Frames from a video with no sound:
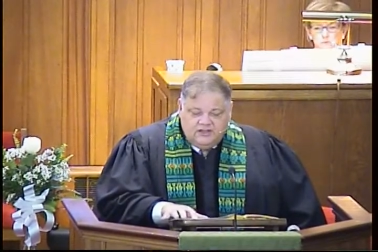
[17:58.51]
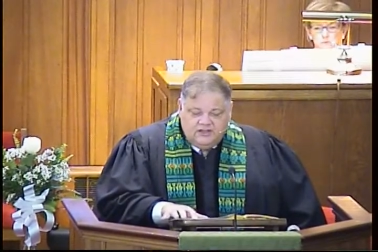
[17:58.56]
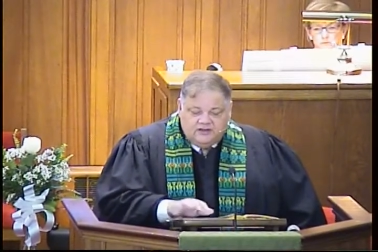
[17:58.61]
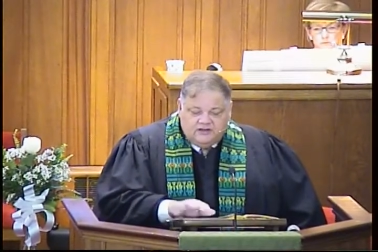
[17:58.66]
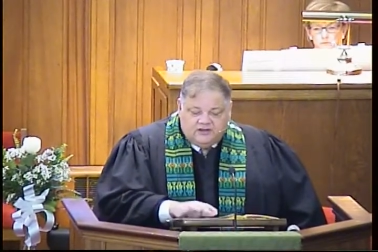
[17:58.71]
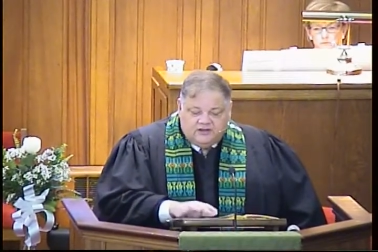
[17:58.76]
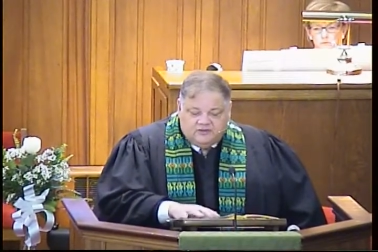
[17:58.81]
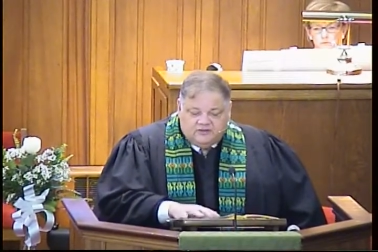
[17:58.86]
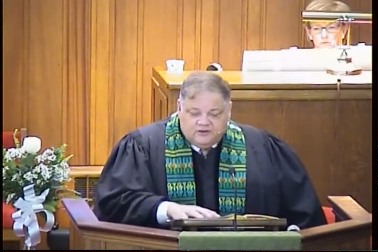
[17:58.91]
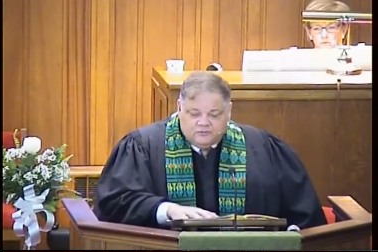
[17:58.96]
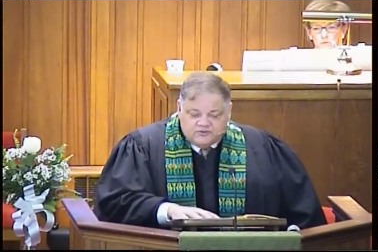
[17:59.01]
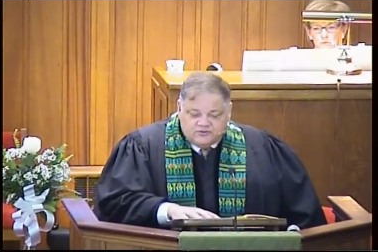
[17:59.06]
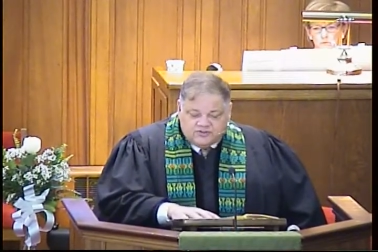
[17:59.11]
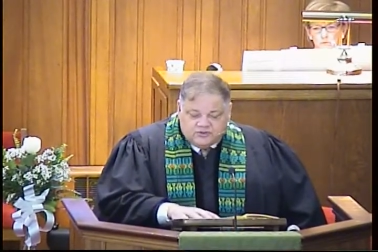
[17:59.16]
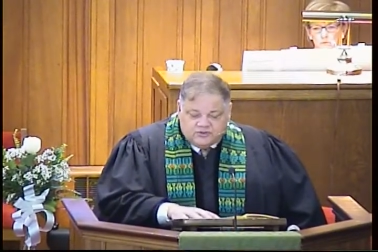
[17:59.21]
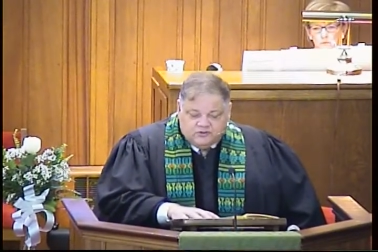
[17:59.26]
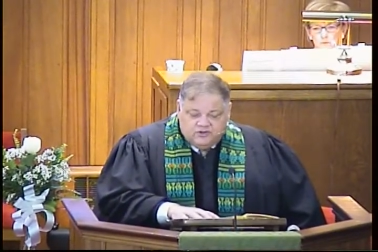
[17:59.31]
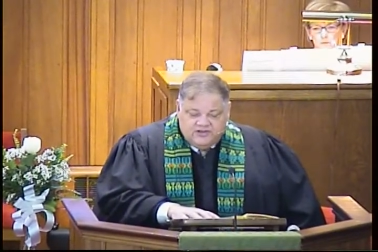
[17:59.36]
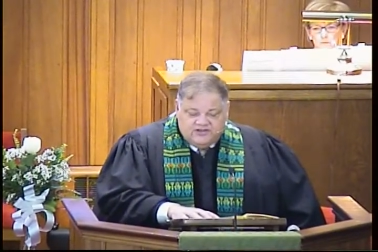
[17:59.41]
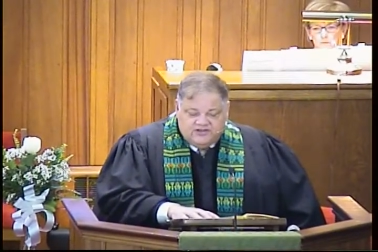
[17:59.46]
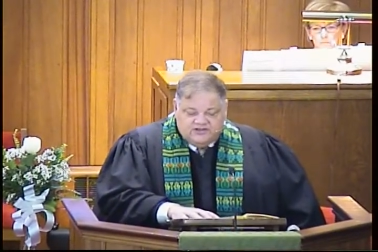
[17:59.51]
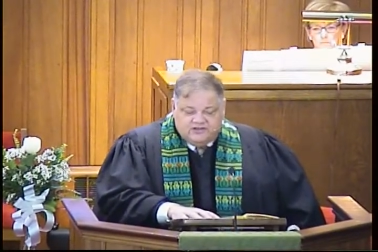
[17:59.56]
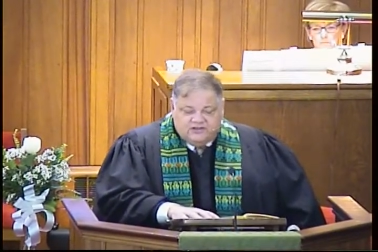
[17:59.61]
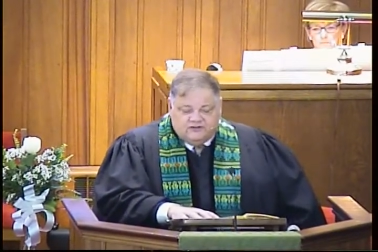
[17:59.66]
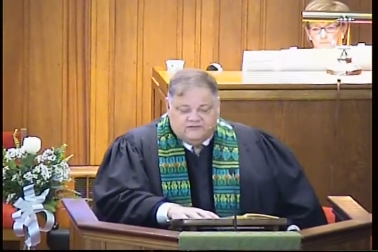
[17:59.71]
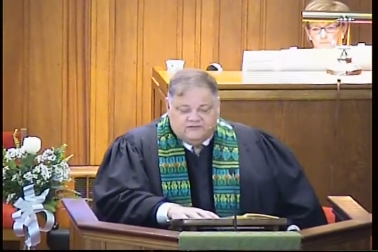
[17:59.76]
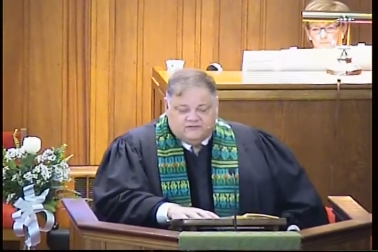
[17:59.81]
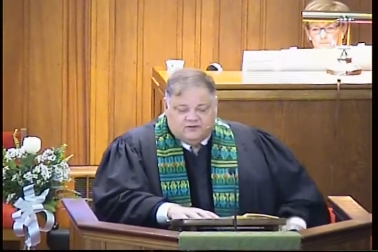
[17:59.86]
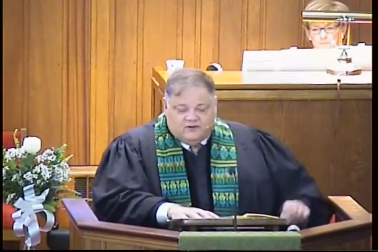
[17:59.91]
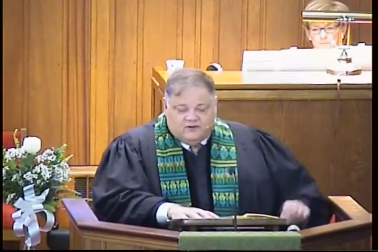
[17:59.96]
Now there was a great deal
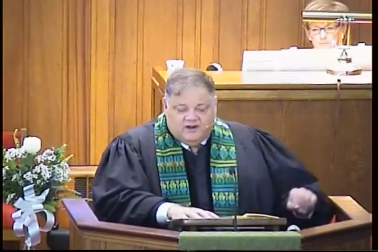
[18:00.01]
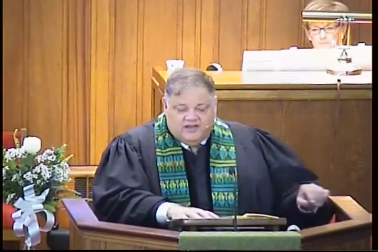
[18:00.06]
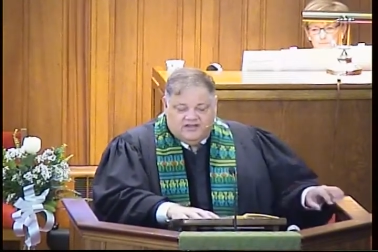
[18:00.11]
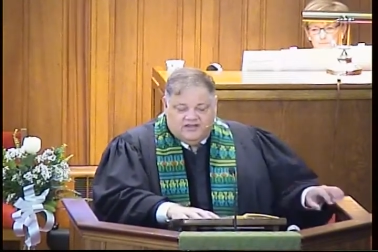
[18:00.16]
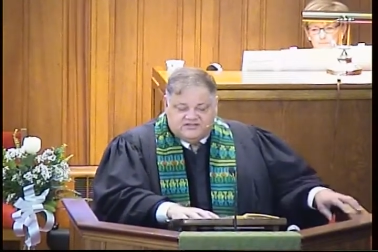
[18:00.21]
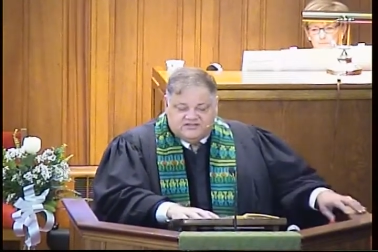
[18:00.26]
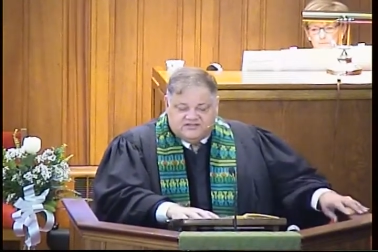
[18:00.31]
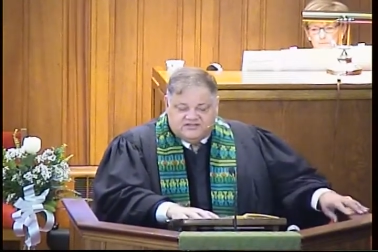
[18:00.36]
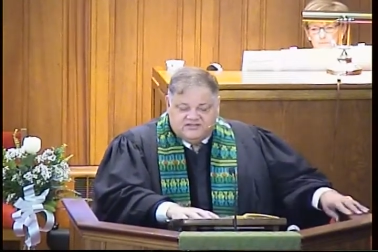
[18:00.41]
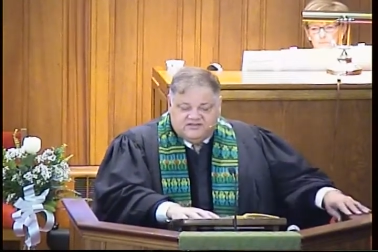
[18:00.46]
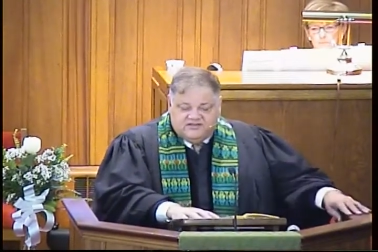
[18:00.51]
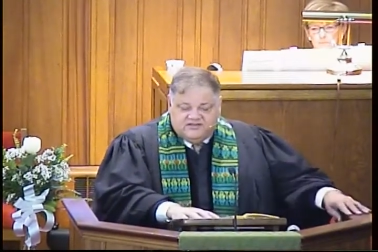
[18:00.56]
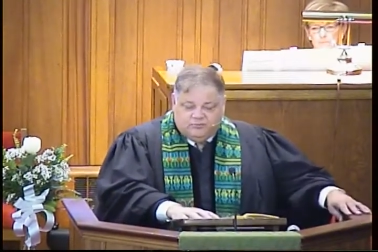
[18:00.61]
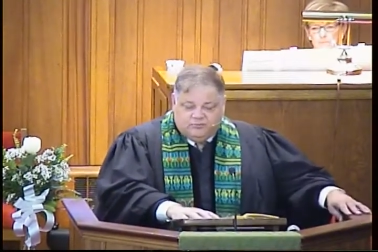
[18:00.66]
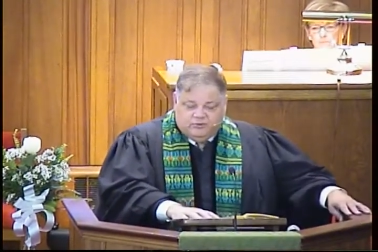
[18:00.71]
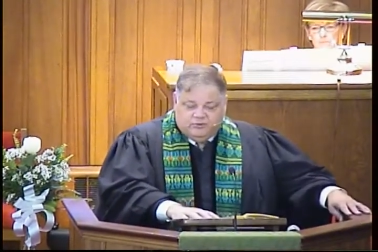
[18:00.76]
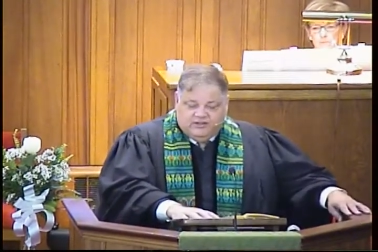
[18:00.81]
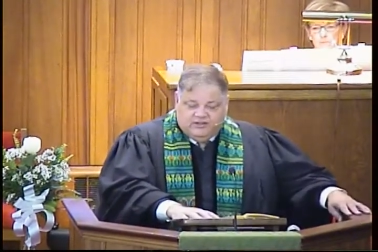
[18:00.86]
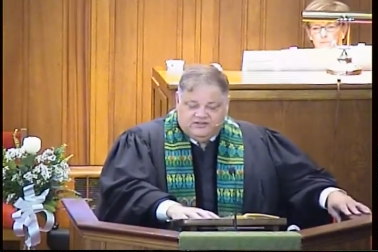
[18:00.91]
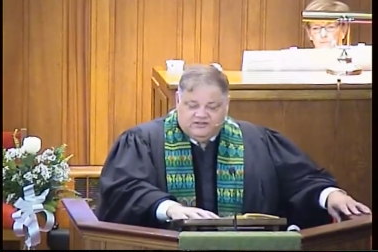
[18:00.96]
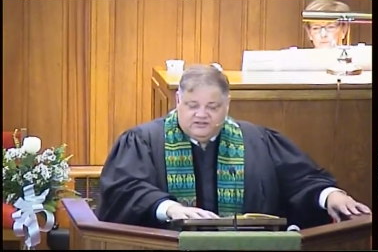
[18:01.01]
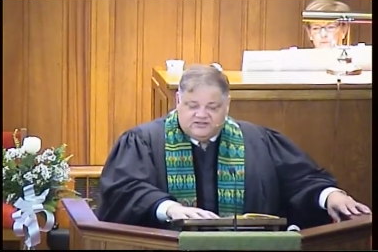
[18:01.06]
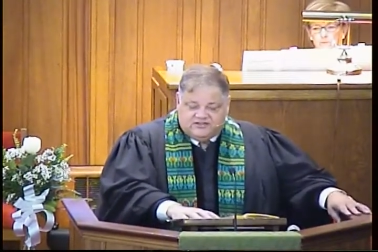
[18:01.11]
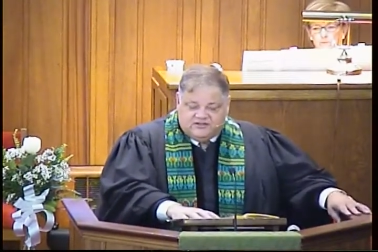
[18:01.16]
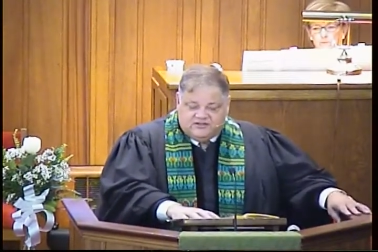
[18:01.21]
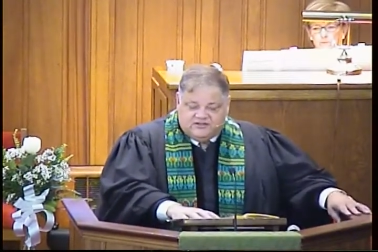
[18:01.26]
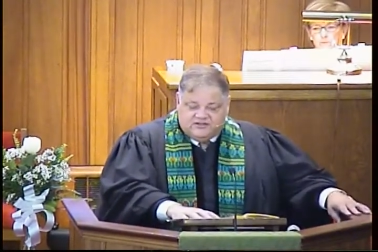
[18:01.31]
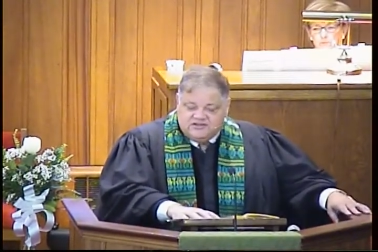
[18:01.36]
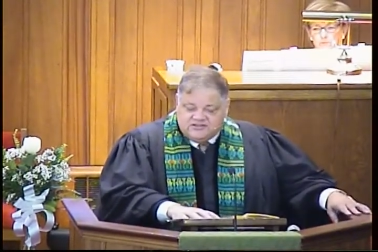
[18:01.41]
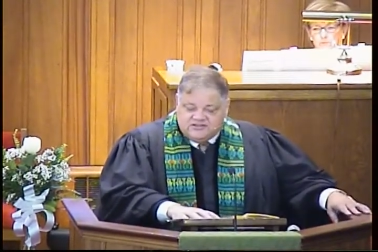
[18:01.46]
of grass in the place,
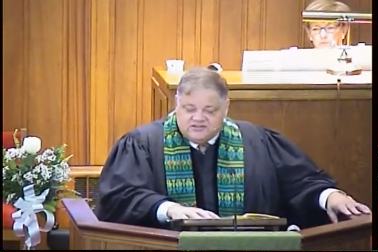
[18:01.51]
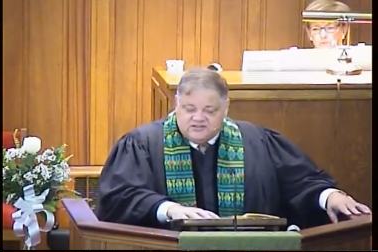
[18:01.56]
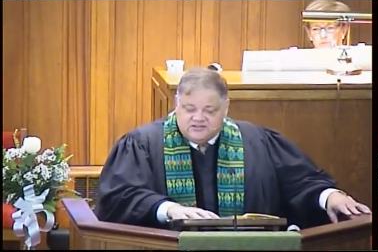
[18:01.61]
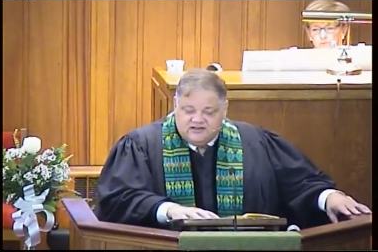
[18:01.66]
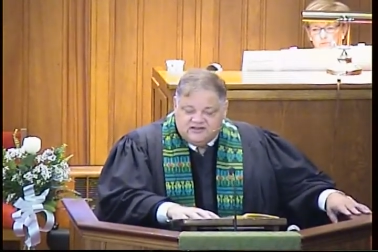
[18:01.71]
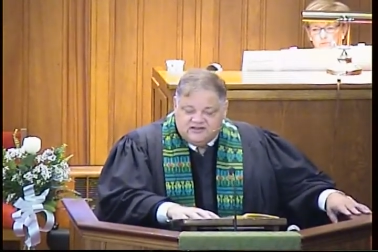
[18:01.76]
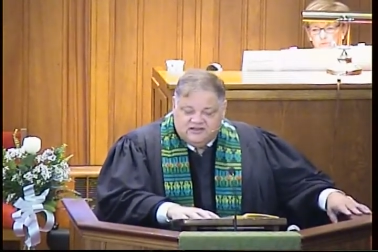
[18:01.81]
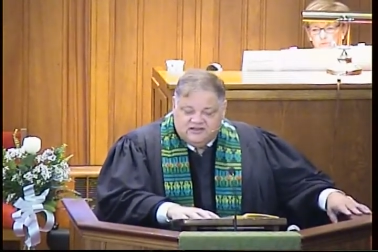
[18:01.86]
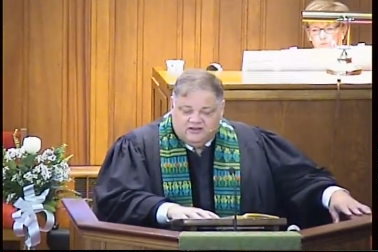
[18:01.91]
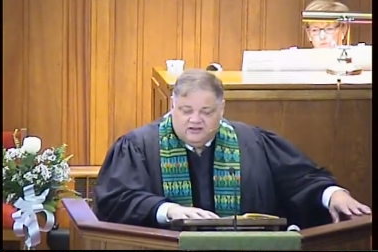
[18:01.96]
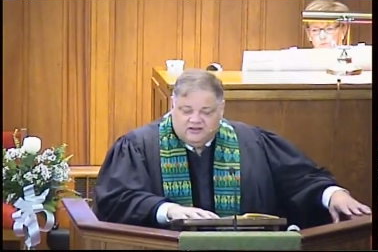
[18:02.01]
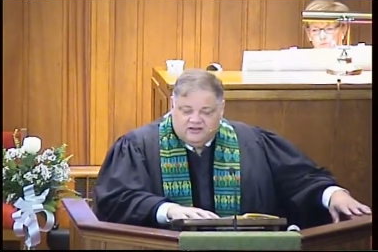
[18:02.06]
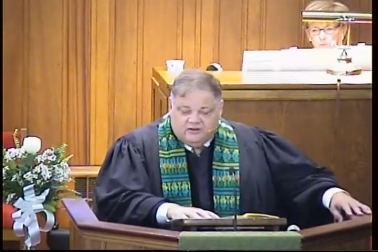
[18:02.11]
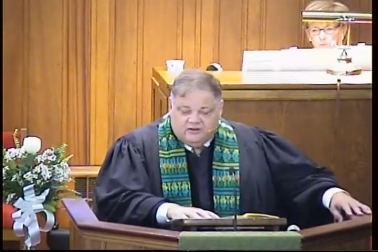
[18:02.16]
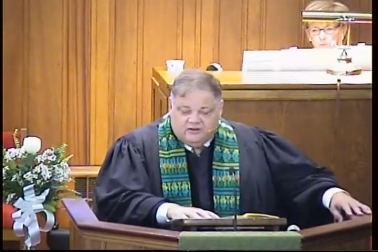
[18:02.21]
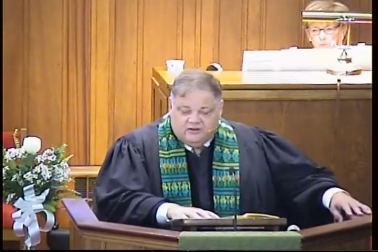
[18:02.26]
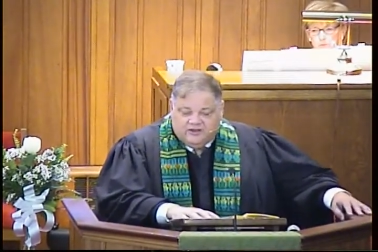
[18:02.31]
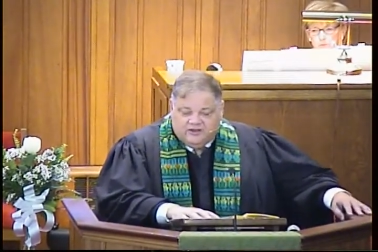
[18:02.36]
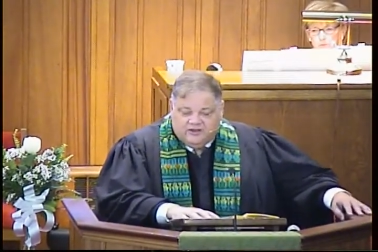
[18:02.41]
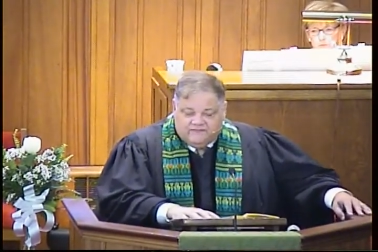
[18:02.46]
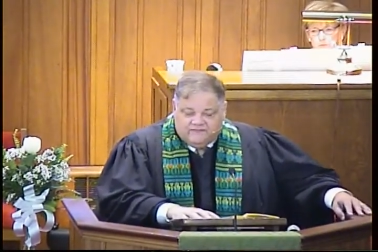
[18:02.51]
so they sat down, about